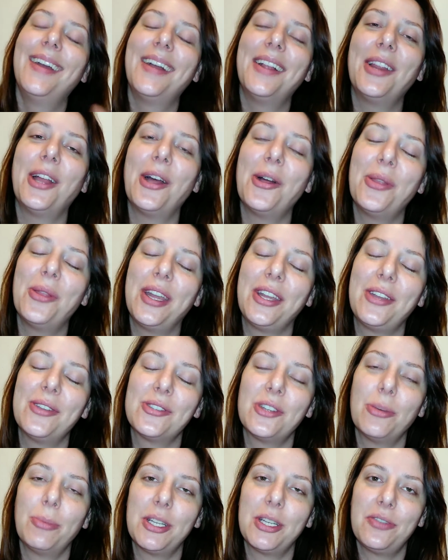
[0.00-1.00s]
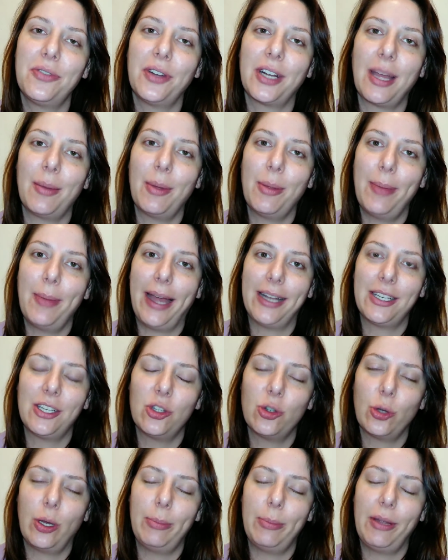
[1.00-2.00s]
Hello, thank you so much for coming back to
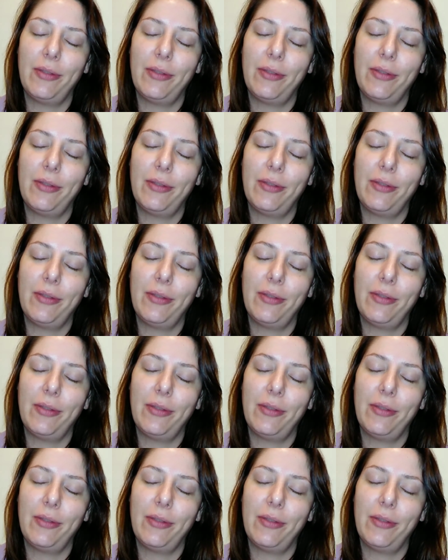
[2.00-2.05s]
join